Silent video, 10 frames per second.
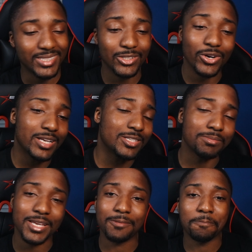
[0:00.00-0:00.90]
Crazy,
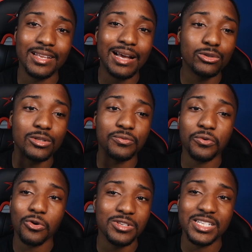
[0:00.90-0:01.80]
man. And that was the
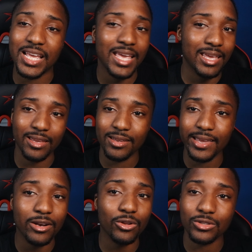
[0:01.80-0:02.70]
first day
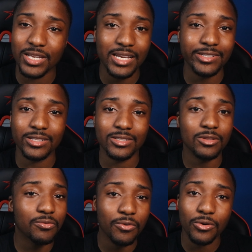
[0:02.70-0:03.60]
in Los Angeles.
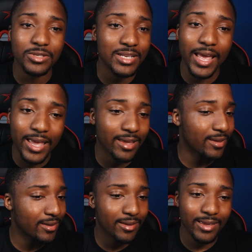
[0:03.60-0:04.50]
The first day
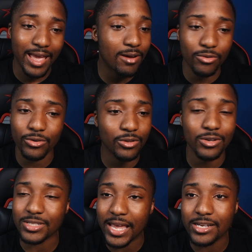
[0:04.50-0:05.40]
ever in
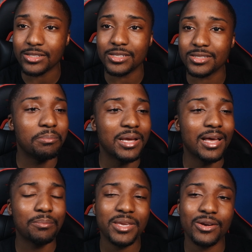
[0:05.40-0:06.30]
Los Angeles.
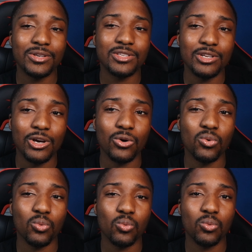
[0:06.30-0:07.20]
But I'm curious to
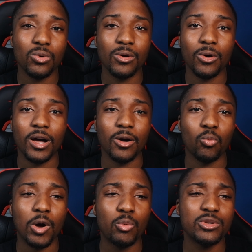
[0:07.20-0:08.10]
know uh,
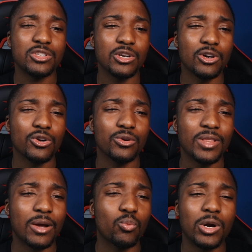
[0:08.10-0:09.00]
what was your
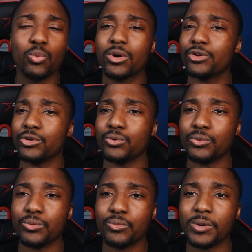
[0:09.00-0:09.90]
like where were
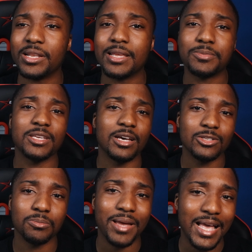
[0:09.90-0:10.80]
you when Nipsey
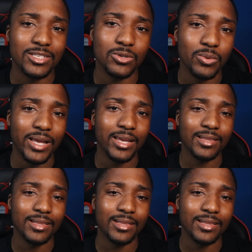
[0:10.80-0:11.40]
Hussle passed away?